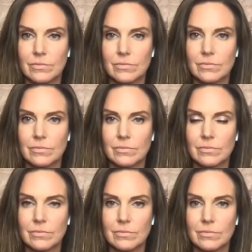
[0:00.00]

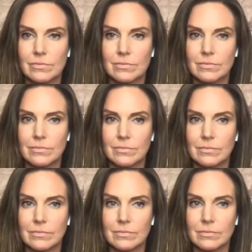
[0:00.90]

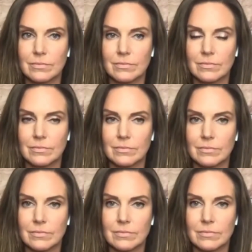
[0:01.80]

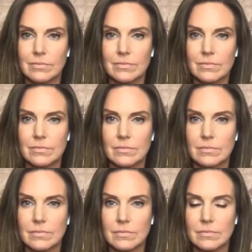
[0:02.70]

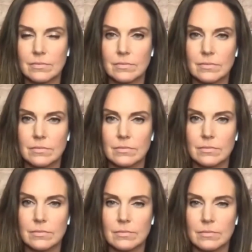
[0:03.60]

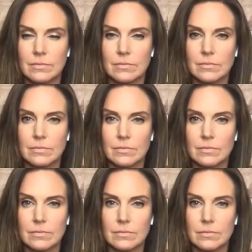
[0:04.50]

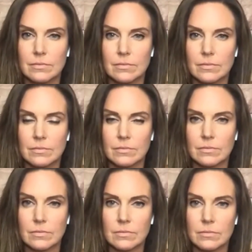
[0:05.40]

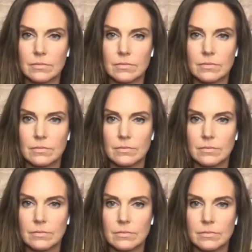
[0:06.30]

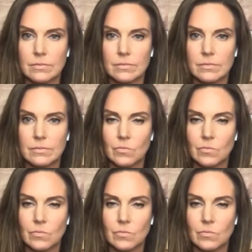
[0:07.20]
(not speaking)